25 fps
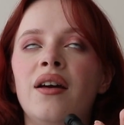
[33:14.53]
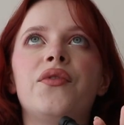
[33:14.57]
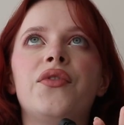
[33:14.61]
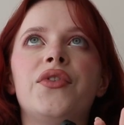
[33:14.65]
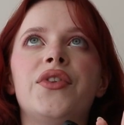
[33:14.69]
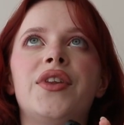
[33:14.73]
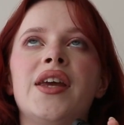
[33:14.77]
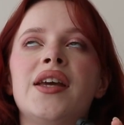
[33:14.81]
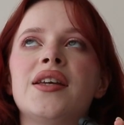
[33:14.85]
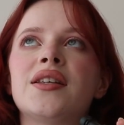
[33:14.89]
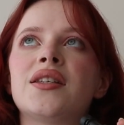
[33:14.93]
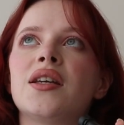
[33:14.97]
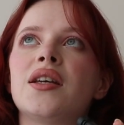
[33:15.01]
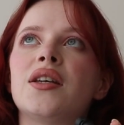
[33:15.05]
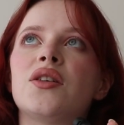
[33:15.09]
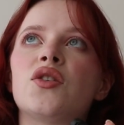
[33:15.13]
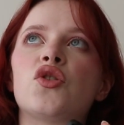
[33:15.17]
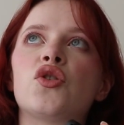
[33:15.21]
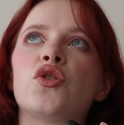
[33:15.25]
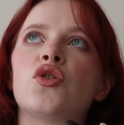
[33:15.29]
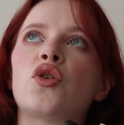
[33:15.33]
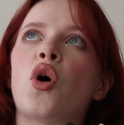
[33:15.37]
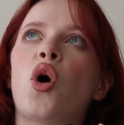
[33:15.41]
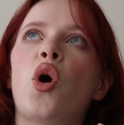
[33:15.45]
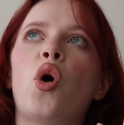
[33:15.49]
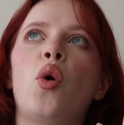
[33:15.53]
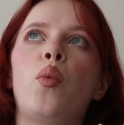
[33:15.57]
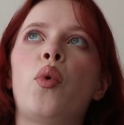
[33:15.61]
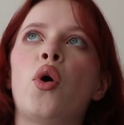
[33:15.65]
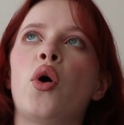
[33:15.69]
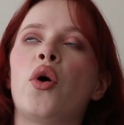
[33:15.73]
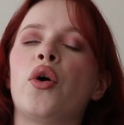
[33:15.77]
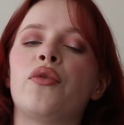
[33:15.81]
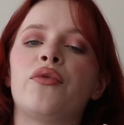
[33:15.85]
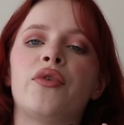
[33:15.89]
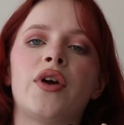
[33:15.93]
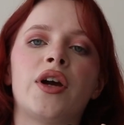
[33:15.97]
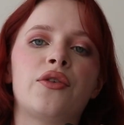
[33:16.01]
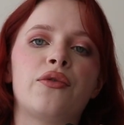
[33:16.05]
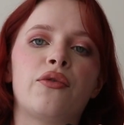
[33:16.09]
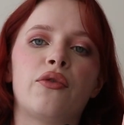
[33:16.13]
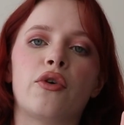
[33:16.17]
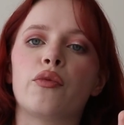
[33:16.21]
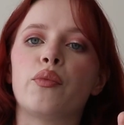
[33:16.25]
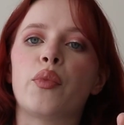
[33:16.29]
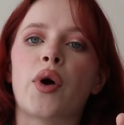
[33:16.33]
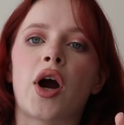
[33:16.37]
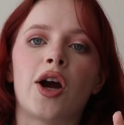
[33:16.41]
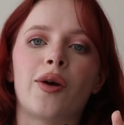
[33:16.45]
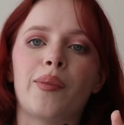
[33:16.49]
this is so perfect for
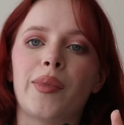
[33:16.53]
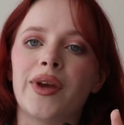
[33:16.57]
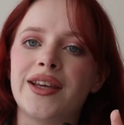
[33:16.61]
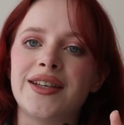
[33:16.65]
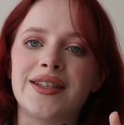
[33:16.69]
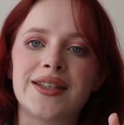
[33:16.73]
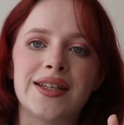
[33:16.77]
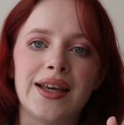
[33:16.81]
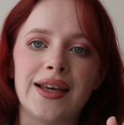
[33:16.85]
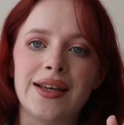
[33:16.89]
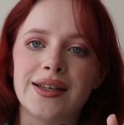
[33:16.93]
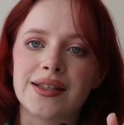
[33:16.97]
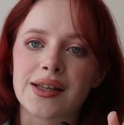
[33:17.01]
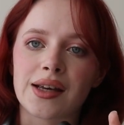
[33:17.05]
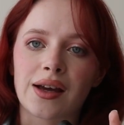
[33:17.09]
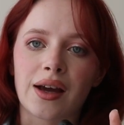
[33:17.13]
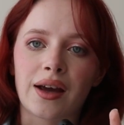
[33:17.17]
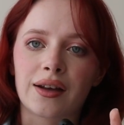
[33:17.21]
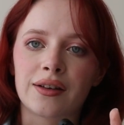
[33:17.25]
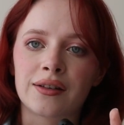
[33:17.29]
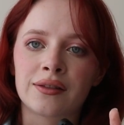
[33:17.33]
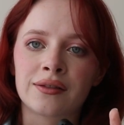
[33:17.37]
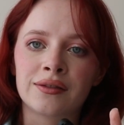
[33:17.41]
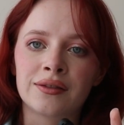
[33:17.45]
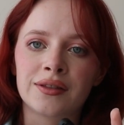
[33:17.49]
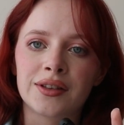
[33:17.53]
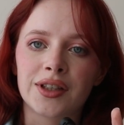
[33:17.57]
Barbie season.